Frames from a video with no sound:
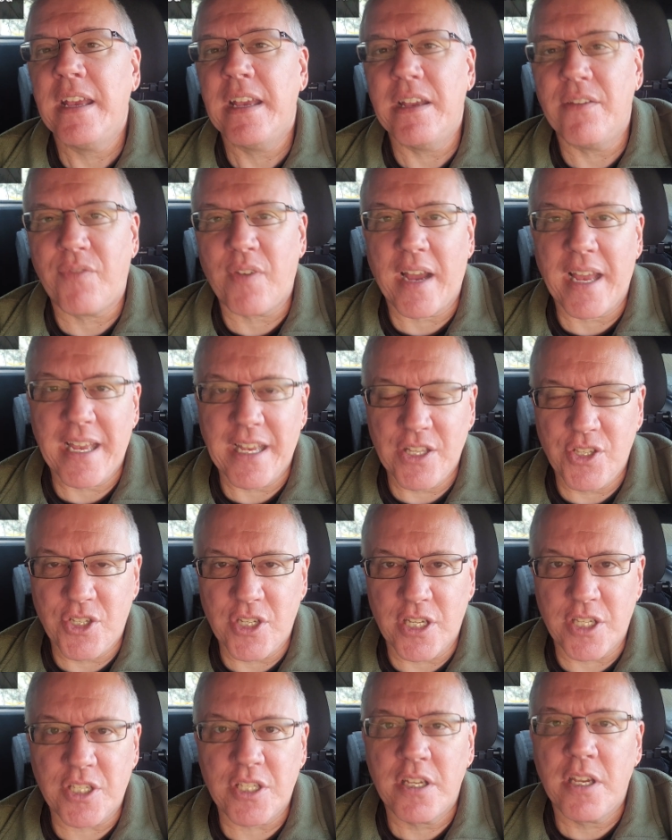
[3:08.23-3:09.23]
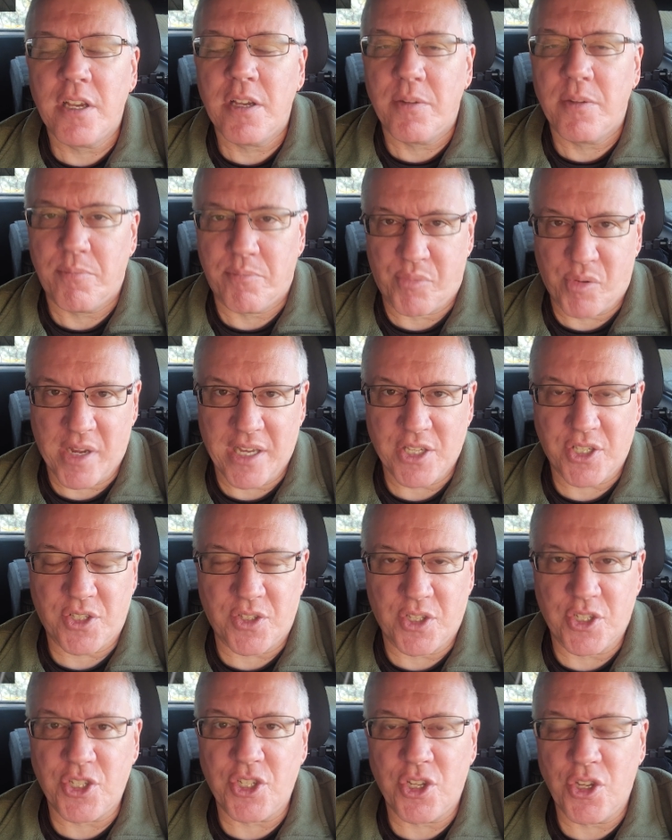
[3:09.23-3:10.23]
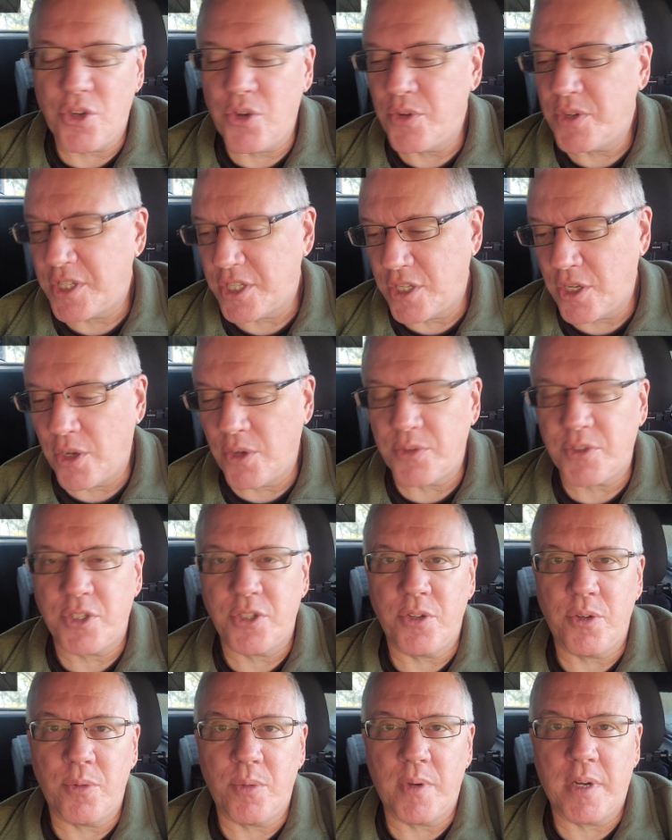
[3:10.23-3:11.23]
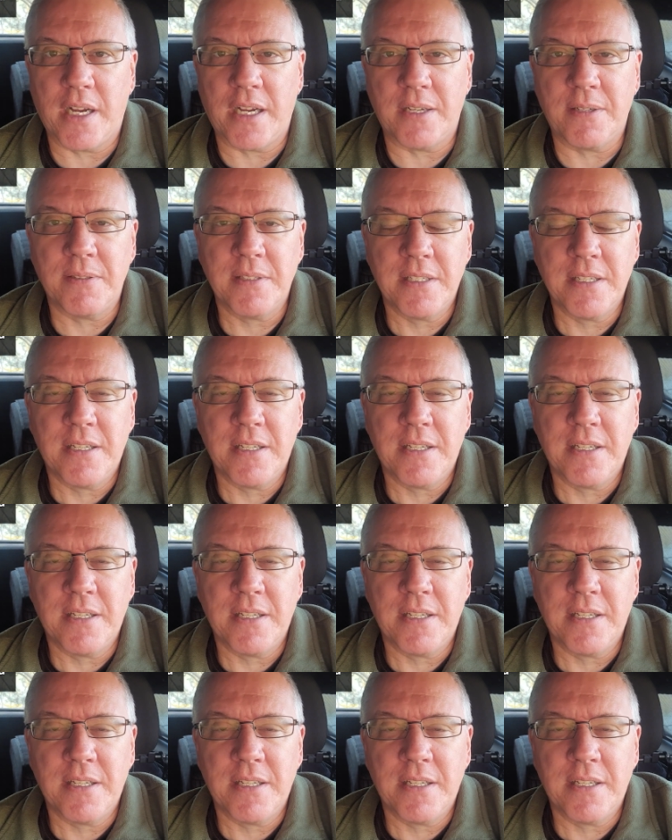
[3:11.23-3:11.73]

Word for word: if I had just pressed the 2 to go to